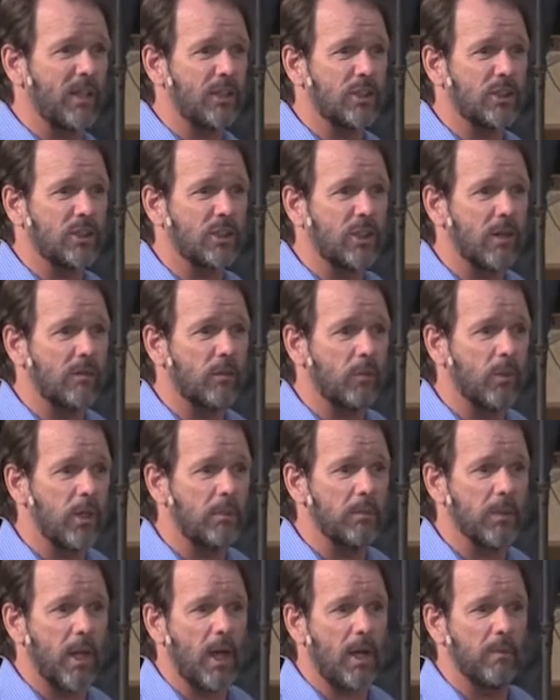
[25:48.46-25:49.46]
you discover, wait
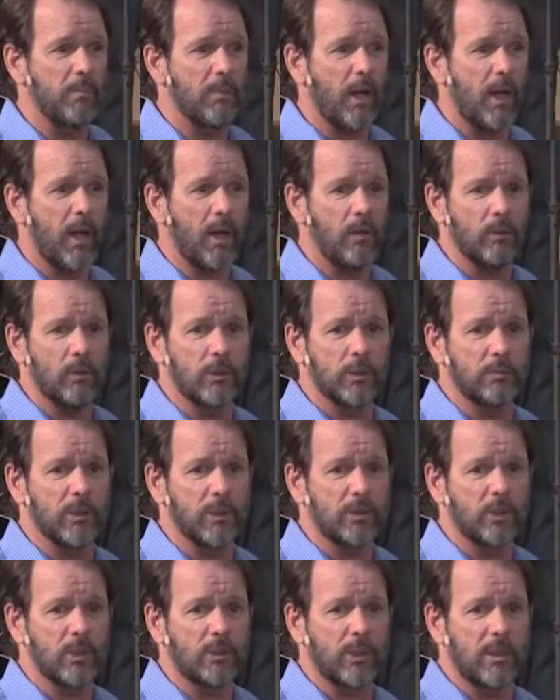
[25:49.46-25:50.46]
a minute, I haven't, how long has it
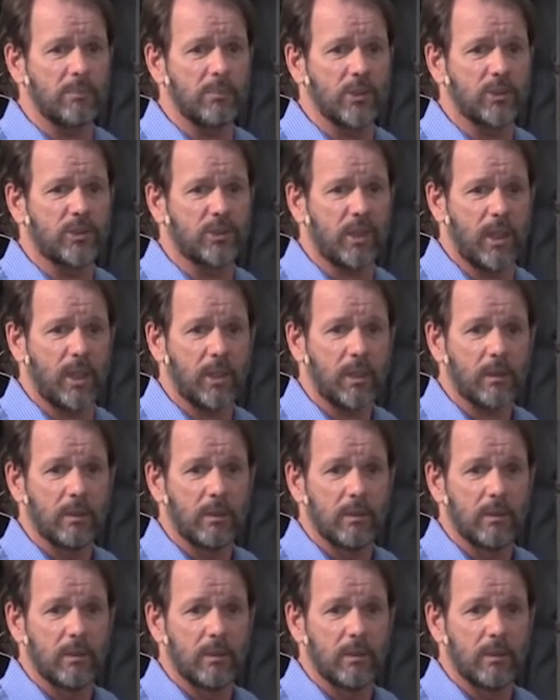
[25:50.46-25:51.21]
been since I've been sick?